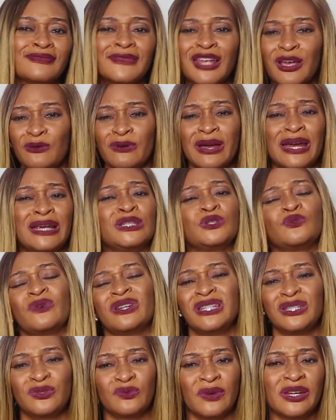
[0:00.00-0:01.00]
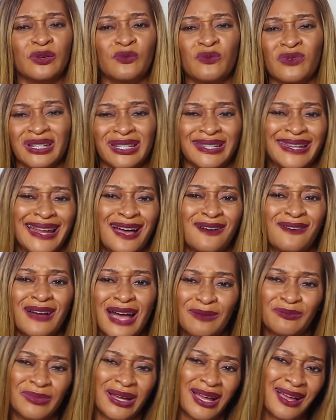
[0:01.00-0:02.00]
we're in 2021 now.
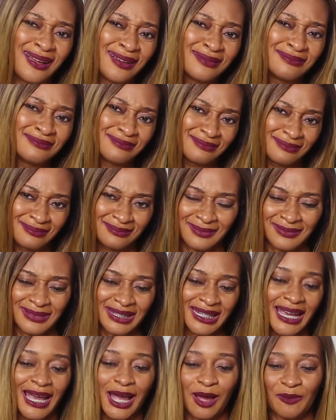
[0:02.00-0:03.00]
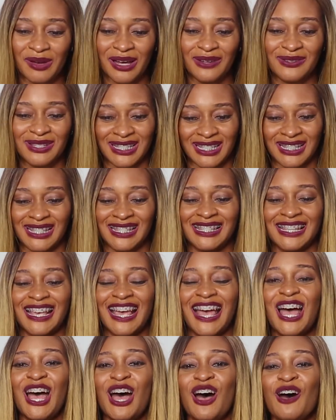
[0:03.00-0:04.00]
How about think about it?
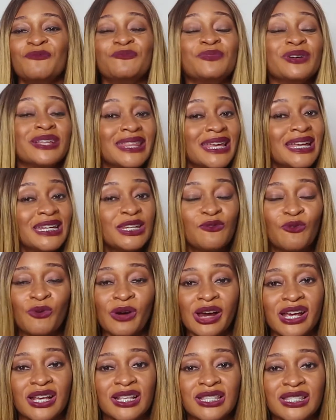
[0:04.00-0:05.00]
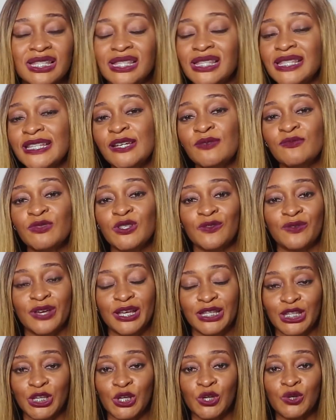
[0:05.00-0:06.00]
But then it works in terms of
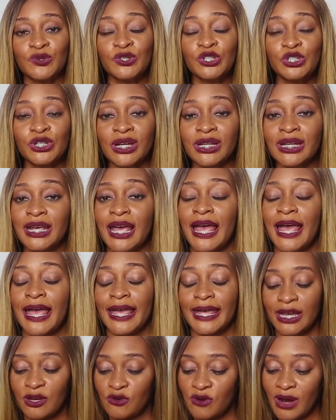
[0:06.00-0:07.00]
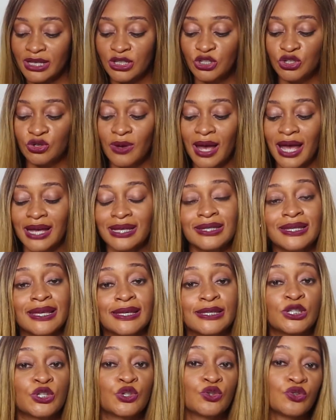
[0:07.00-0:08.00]
execution. It grants you
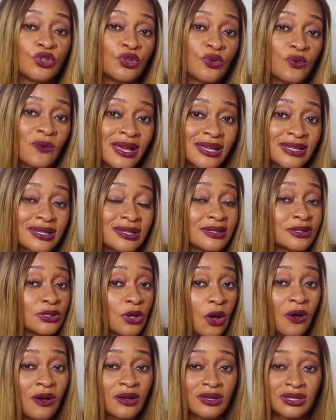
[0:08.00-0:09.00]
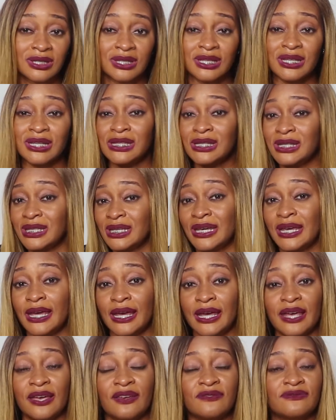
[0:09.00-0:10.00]
access to US stocks,
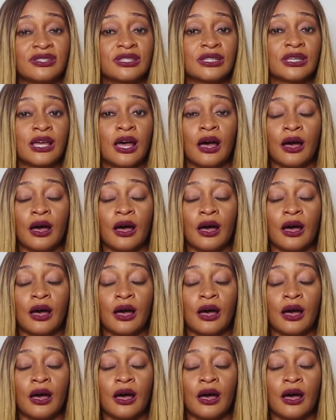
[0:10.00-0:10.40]
ETFs.